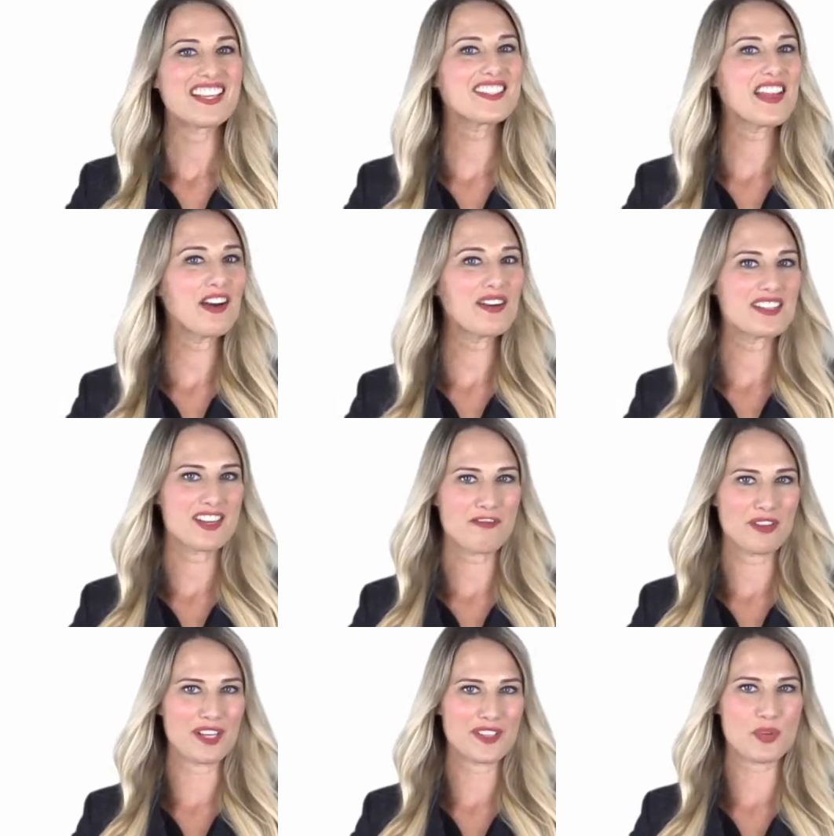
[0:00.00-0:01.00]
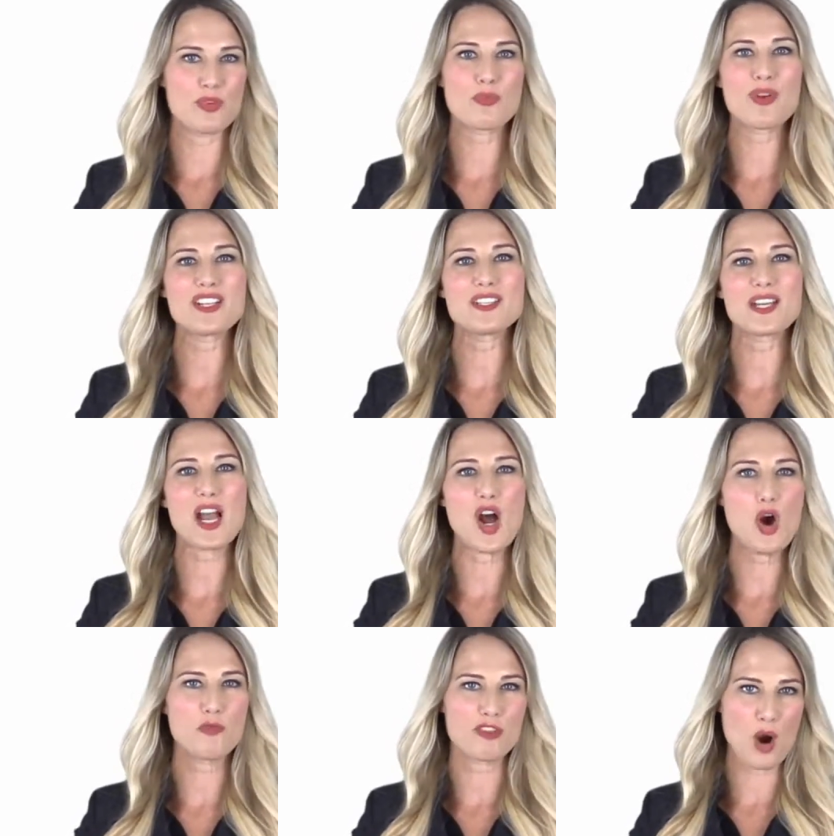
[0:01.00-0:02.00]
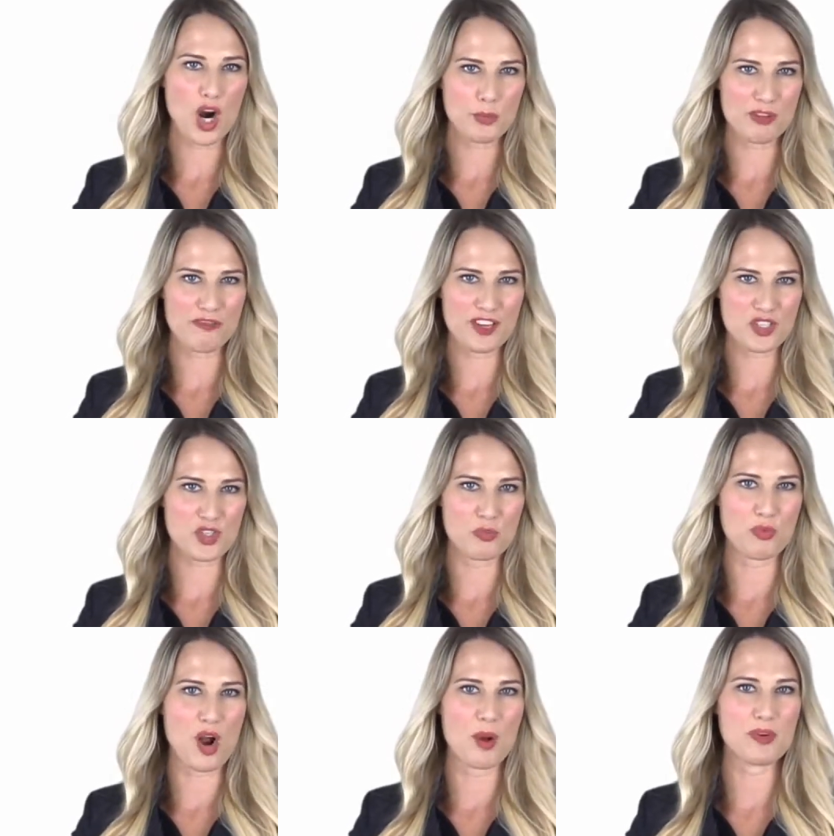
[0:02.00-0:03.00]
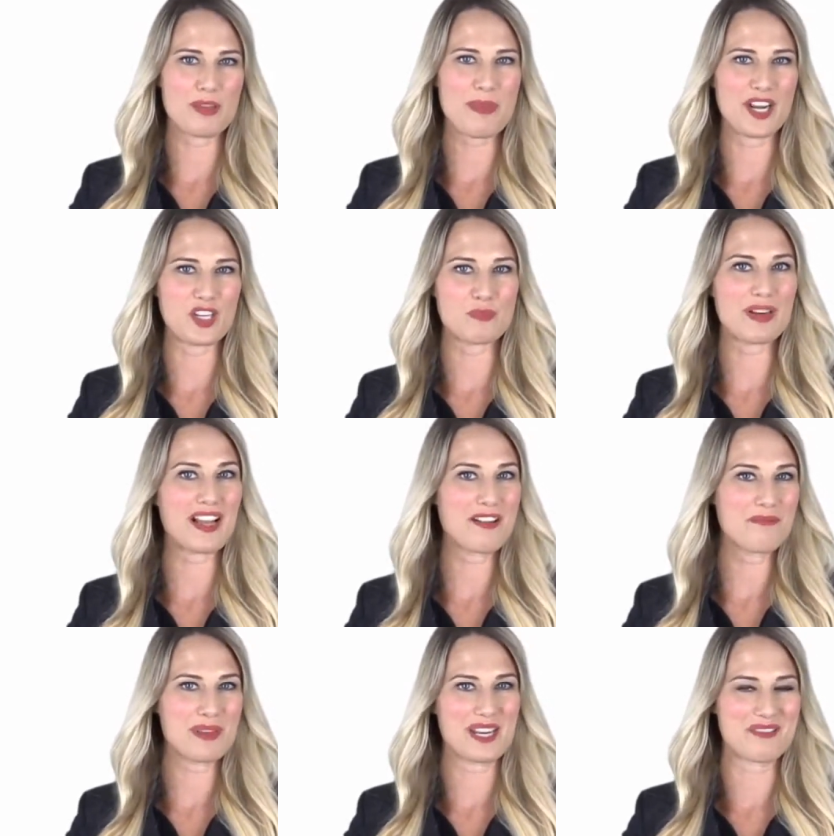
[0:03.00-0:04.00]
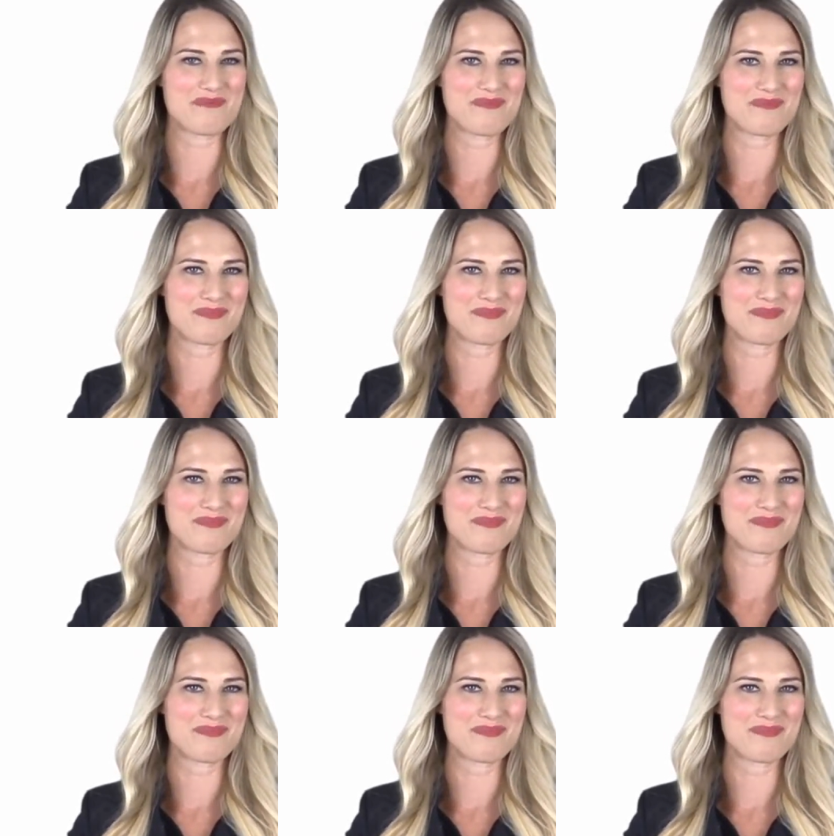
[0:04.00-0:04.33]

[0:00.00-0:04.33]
Is there a difference when renting a home from our professional property management company?